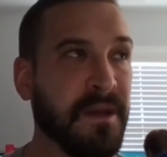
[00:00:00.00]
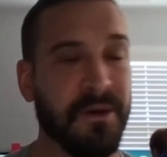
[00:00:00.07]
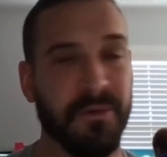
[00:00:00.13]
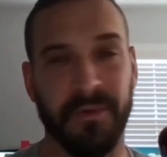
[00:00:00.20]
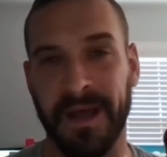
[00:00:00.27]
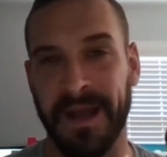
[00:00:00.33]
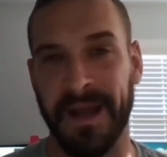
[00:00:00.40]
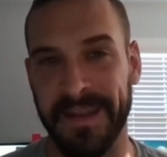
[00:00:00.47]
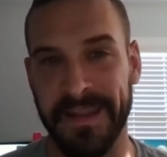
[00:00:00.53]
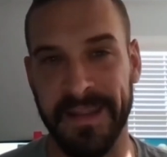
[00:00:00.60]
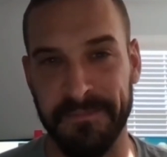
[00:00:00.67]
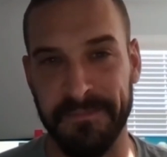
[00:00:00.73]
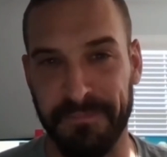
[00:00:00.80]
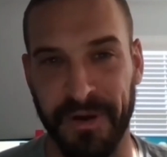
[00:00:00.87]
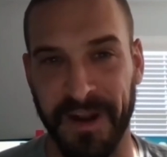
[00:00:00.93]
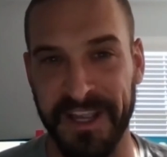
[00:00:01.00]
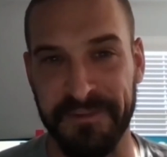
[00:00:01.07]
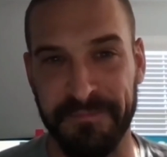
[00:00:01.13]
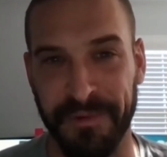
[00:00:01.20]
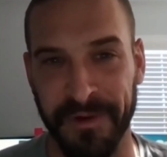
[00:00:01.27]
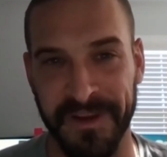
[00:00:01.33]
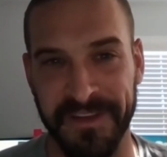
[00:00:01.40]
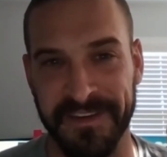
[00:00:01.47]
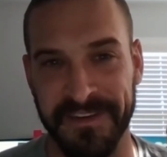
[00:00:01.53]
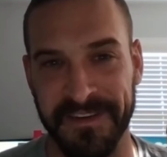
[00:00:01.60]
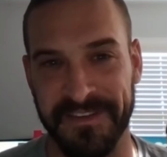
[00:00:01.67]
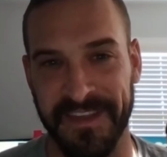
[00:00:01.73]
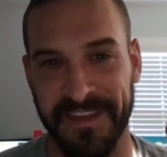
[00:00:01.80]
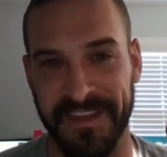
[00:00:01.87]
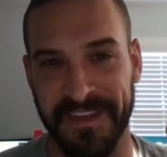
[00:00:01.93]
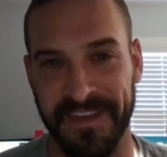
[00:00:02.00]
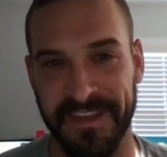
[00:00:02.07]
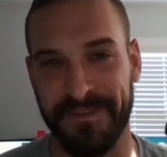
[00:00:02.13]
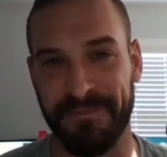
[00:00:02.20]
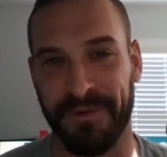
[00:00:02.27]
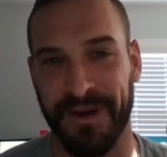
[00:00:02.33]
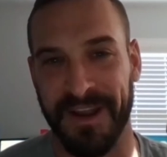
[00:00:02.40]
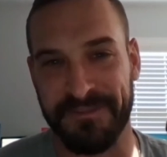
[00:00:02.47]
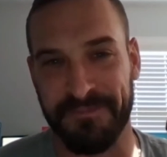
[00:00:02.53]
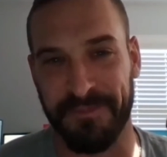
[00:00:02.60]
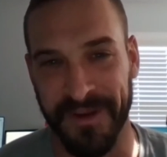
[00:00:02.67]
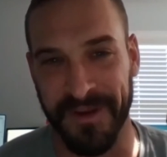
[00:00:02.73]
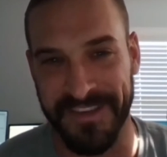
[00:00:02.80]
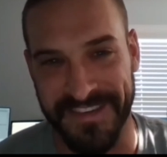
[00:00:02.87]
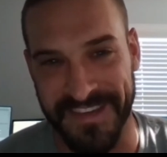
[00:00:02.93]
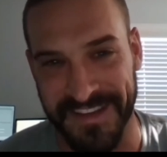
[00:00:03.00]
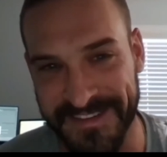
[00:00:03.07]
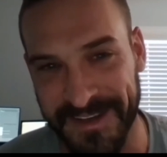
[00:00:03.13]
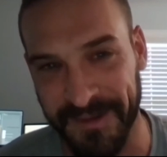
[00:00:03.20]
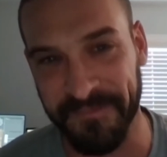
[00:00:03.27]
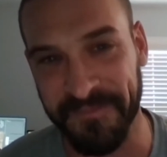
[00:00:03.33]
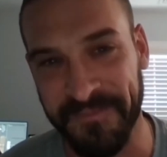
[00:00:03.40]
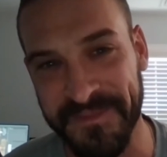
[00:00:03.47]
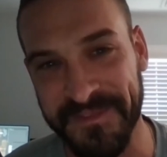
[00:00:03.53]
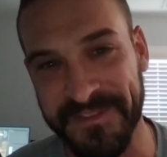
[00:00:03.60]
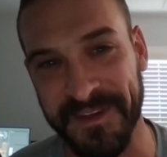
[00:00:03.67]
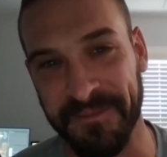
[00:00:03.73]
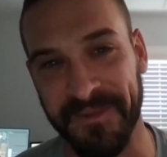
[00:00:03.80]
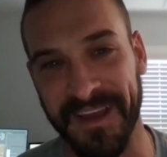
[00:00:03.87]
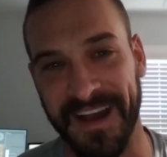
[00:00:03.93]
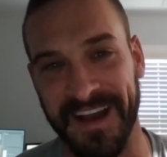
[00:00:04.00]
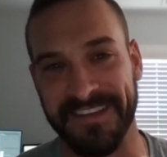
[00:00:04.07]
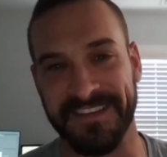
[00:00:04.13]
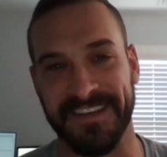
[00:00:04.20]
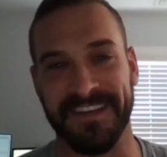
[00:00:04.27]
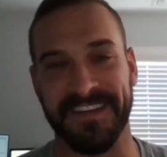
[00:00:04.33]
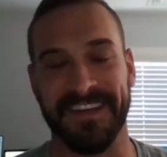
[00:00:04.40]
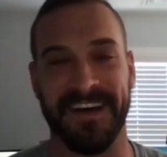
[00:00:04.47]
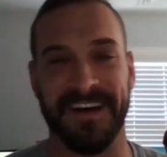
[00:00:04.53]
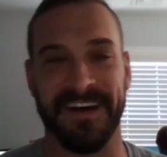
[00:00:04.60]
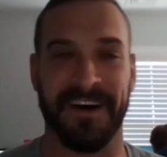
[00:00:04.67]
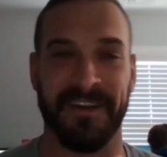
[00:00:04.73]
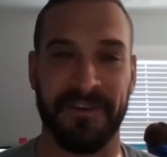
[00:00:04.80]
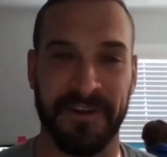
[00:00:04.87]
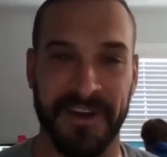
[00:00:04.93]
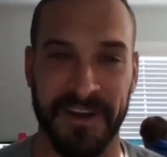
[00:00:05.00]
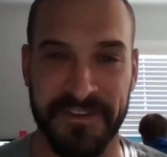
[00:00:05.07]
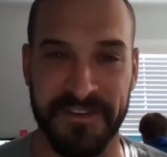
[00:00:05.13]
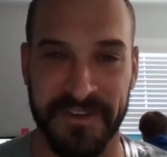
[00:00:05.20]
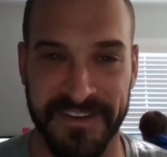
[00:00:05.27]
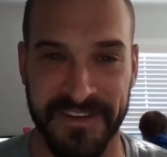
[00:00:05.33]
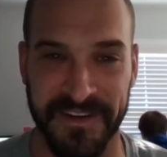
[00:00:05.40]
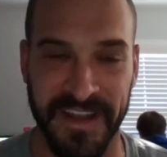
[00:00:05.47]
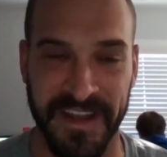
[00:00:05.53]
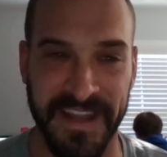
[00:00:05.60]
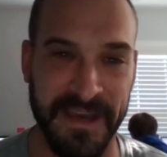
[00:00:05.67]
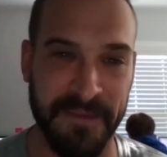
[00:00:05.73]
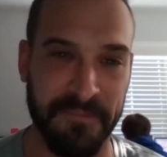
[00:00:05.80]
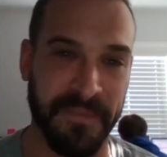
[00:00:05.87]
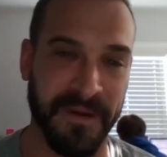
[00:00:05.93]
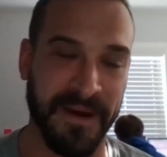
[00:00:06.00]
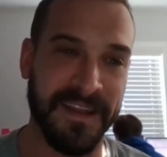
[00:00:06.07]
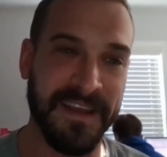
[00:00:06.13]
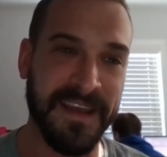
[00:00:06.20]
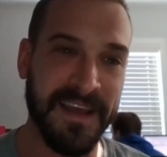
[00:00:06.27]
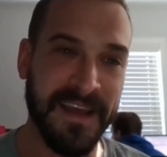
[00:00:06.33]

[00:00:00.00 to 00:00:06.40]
We're not going to hit price points that some guys in other countries are going to hit, but